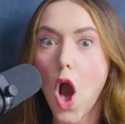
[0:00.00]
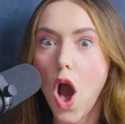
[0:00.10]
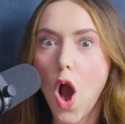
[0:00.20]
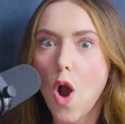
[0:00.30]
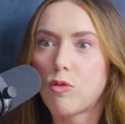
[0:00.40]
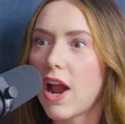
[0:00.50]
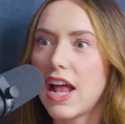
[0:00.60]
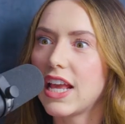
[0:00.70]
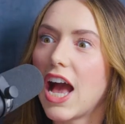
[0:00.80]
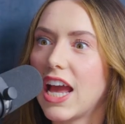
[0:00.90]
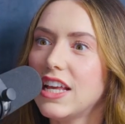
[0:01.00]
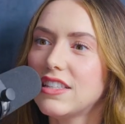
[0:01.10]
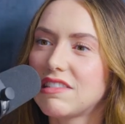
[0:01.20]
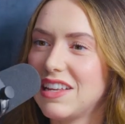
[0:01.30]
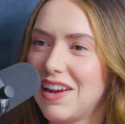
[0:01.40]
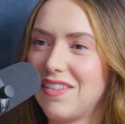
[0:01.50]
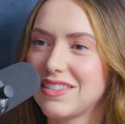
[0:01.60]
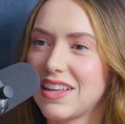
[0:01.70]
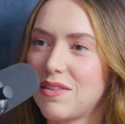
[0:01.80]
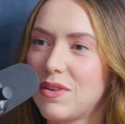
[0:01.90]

oh, we're adding ice. I was like,